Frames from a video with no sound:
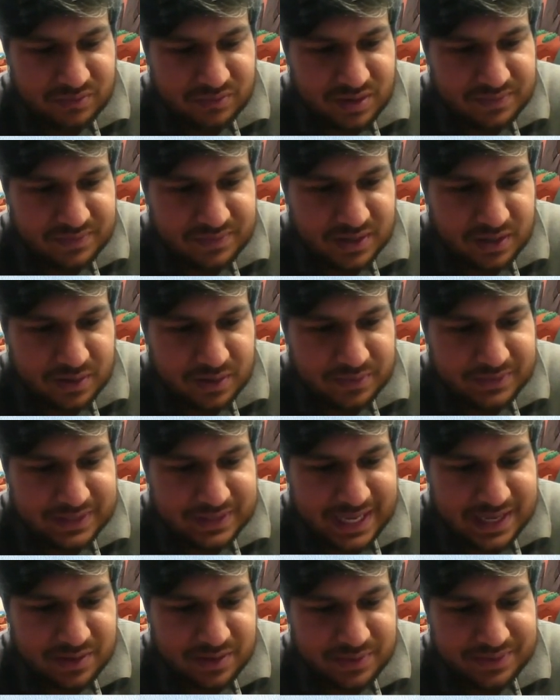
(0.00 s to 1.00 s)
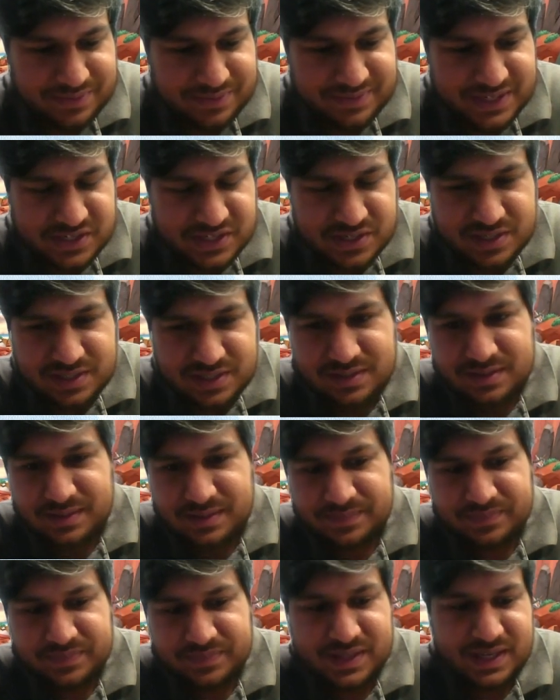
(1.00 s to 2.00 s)
rather go with AoE flinching
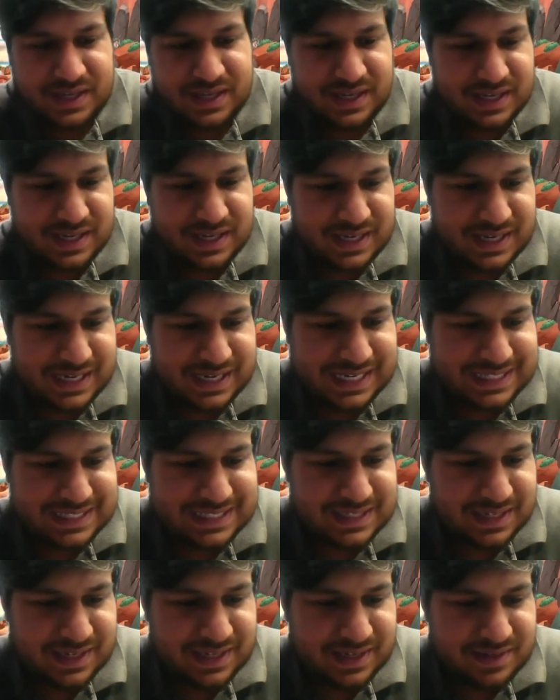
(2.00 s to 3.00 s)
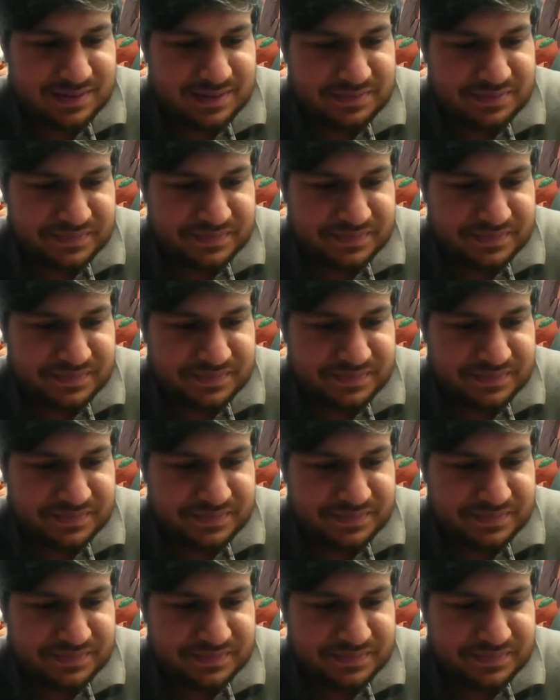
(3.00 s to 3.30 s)
and sinking.